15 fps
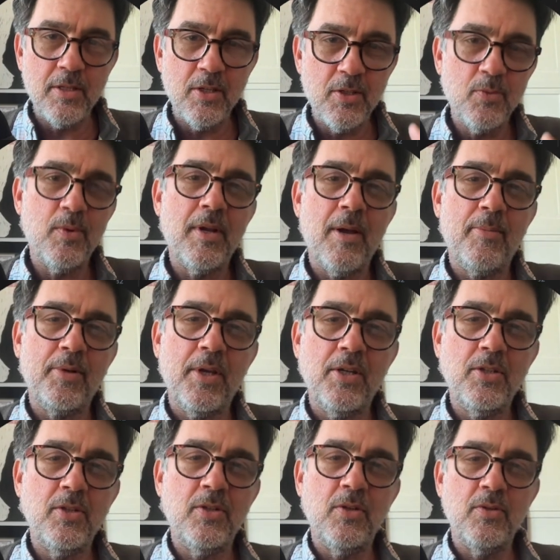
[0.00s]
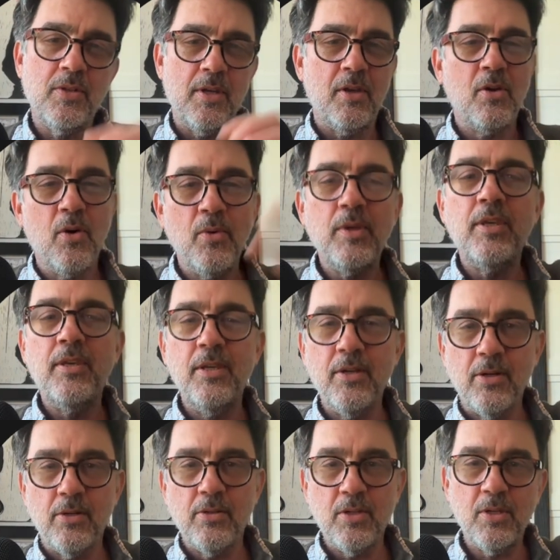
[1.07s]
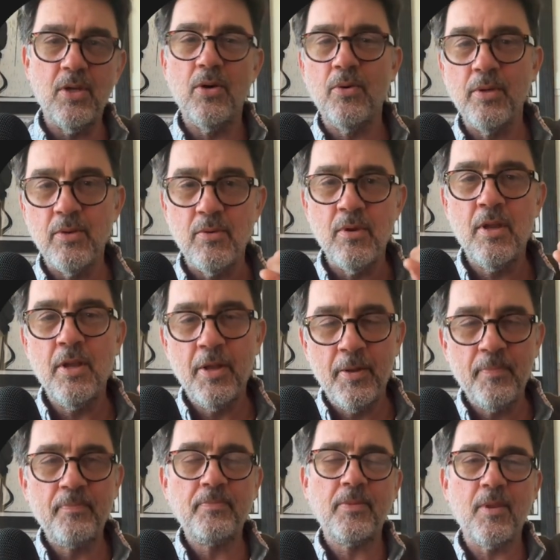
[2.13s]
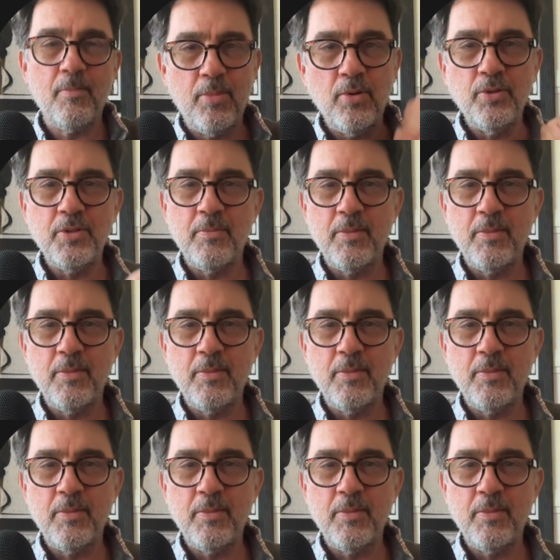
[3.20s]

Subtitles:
This is what applications use. They go here to go and pull some